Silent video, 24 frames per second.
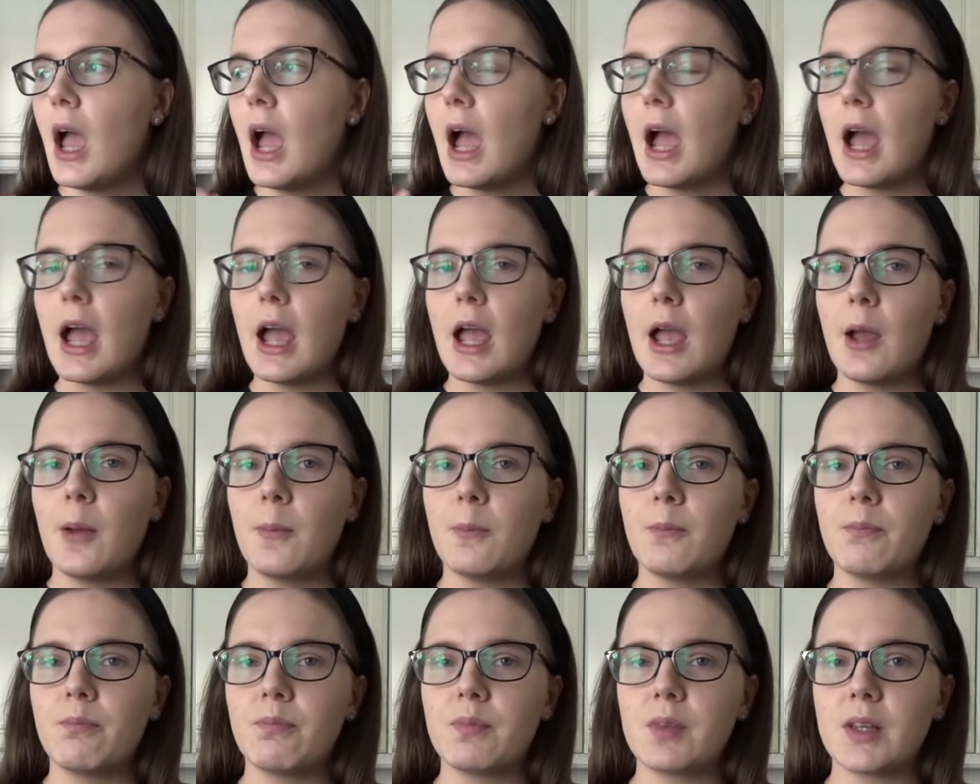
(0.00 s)

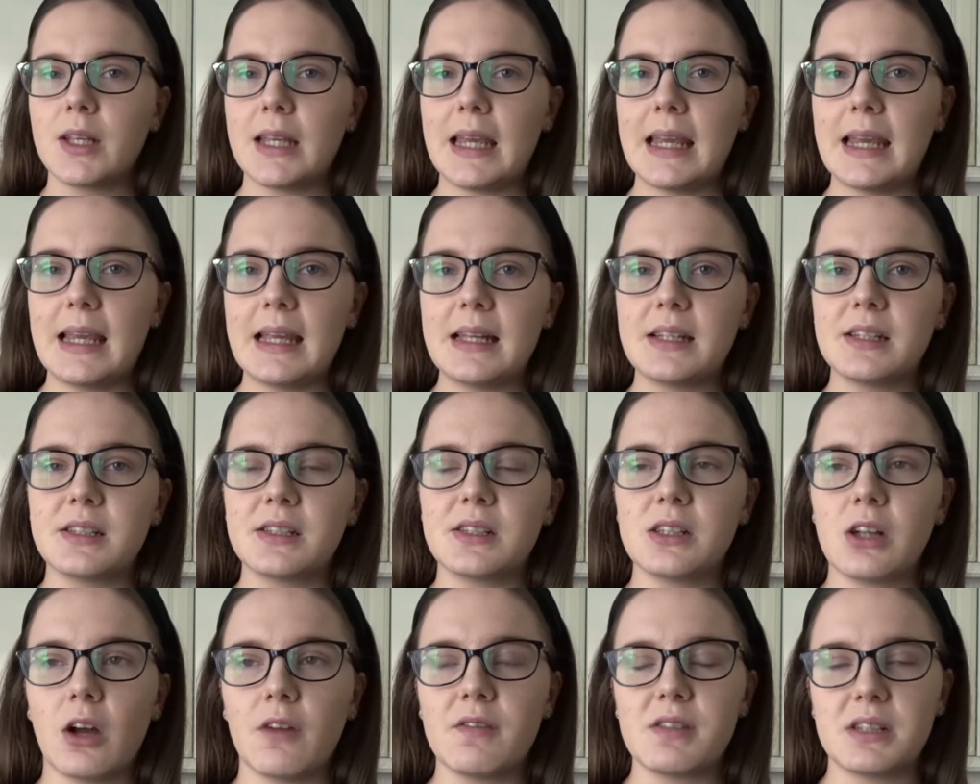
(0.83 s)
It
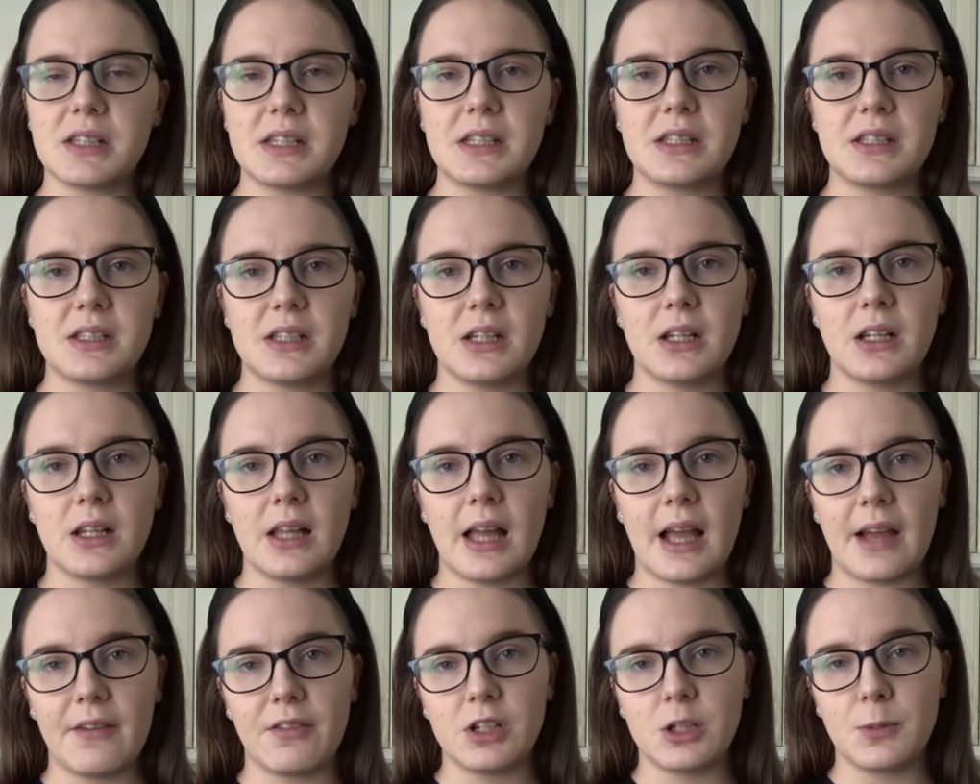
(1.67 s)
is obviously still
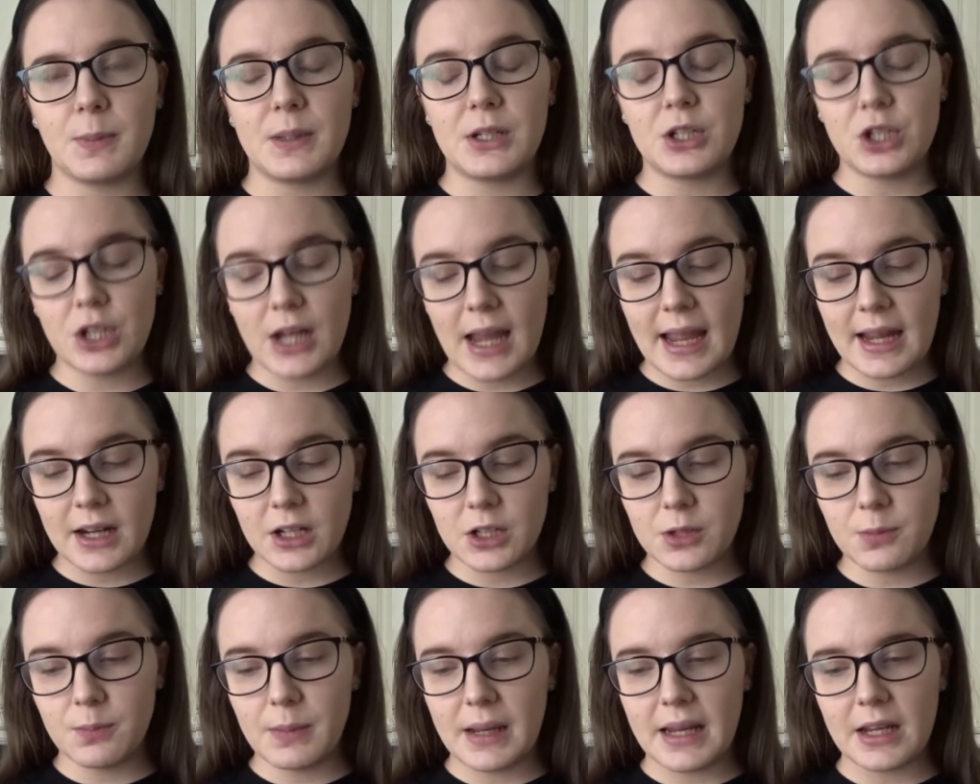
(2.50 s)
having to be
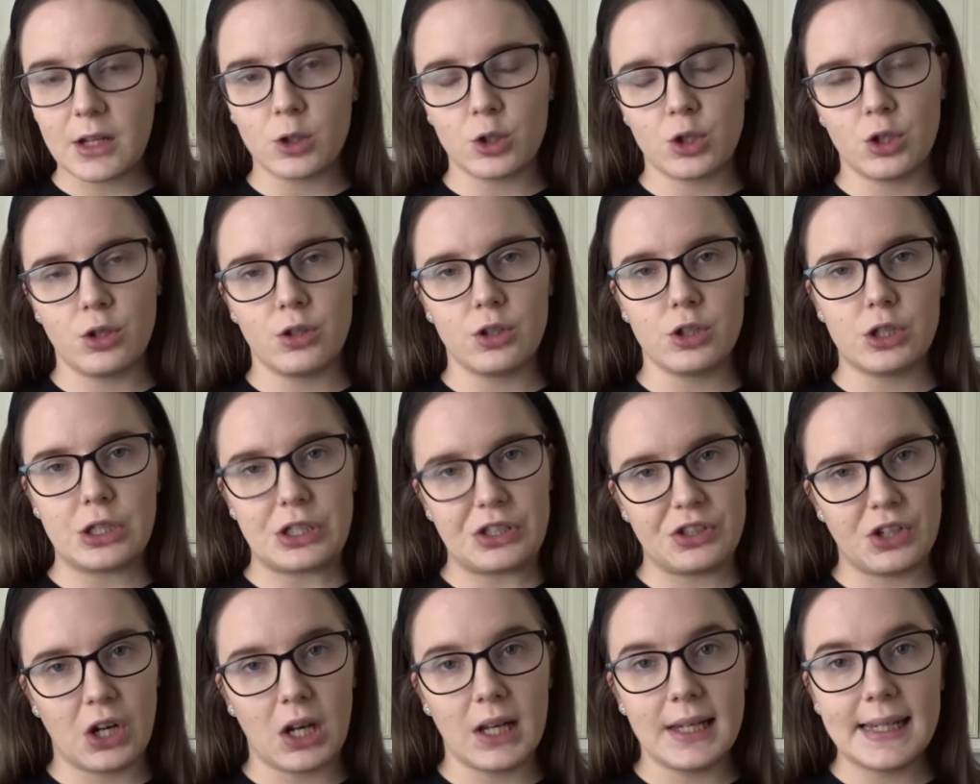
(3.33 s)
checked, making sure that
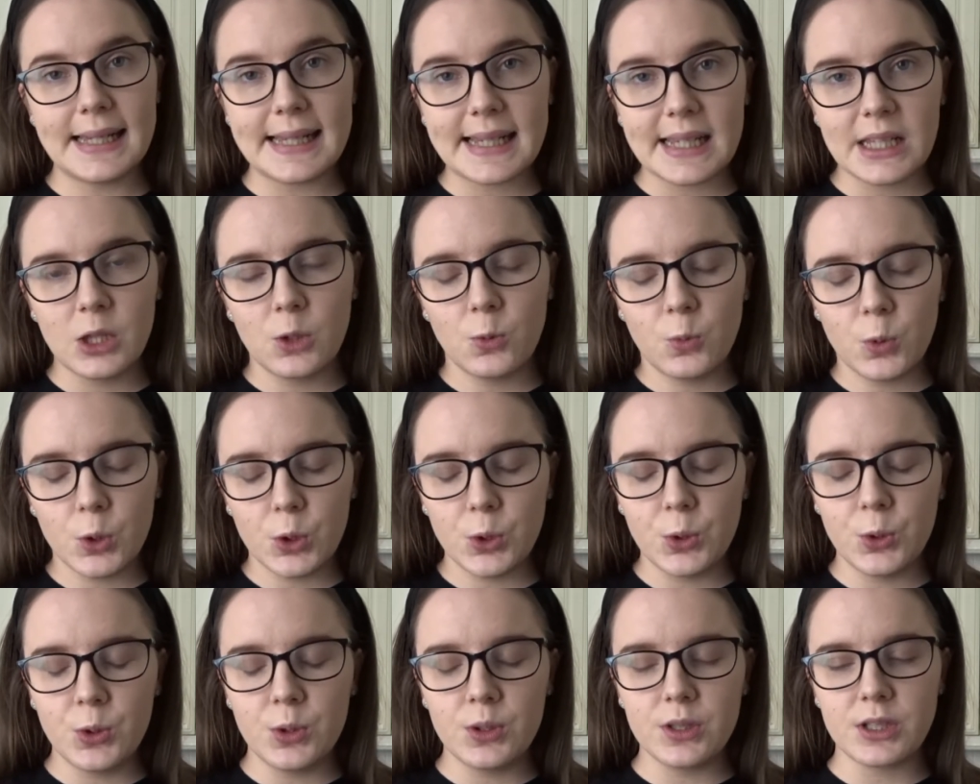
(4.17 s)
she's not licking the
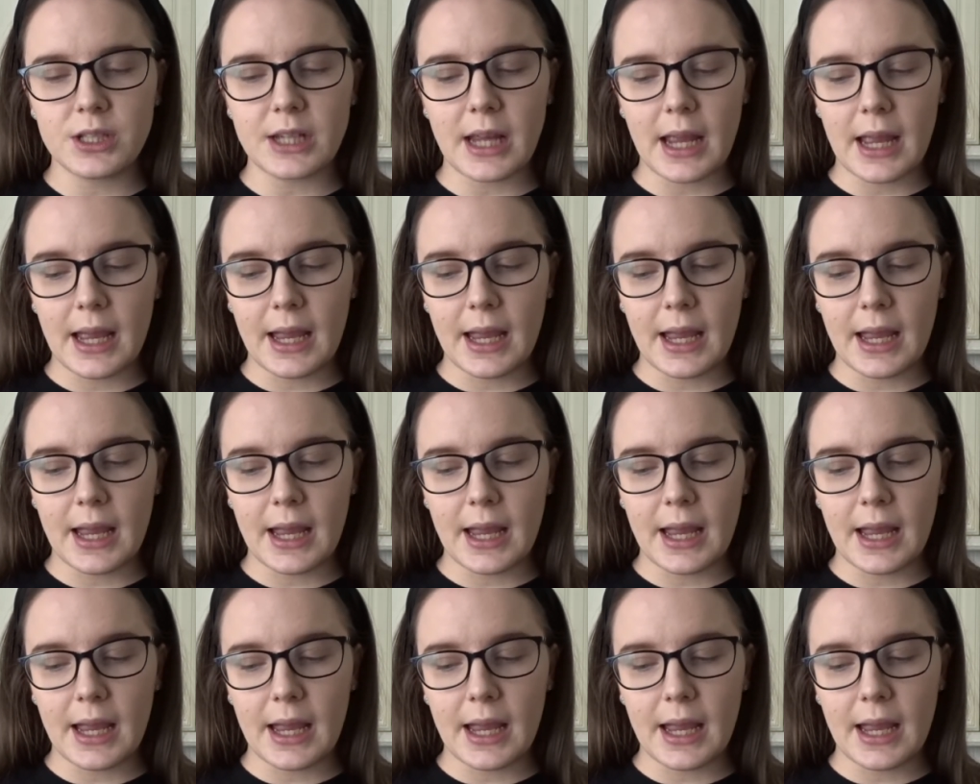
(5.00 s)
wound,